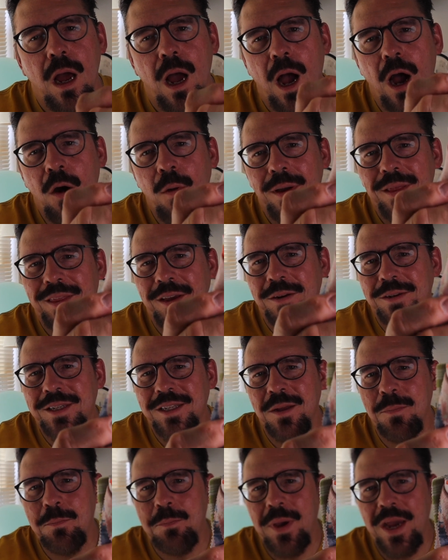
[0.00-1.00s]
Oh, there's
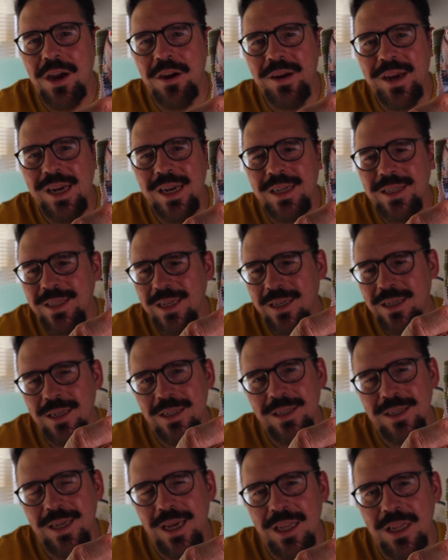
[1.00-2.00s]
some berries. It
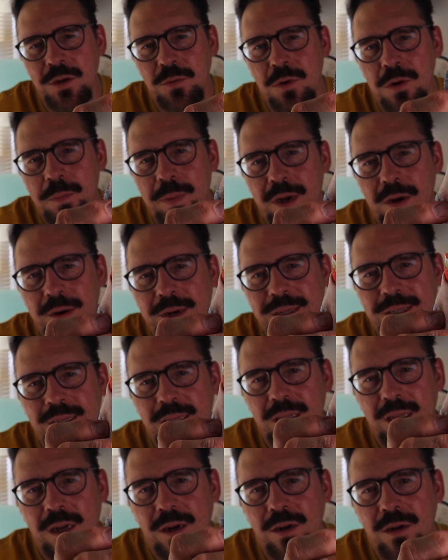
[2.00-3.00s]
did say there were berries
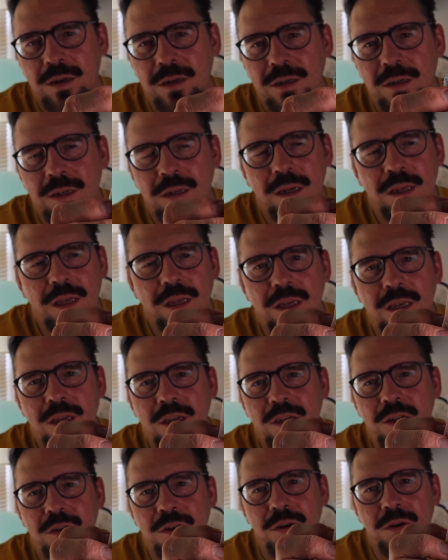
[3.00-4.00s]
in there.
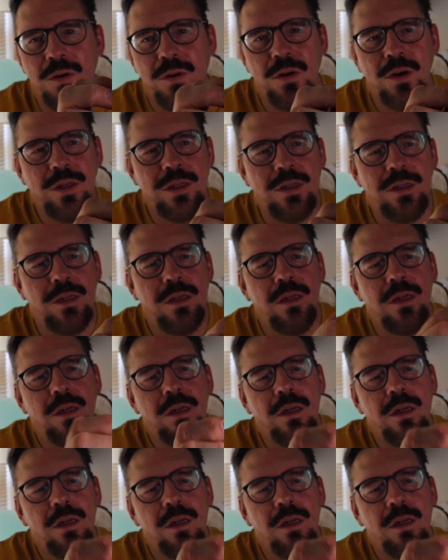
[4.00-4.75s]
Cute.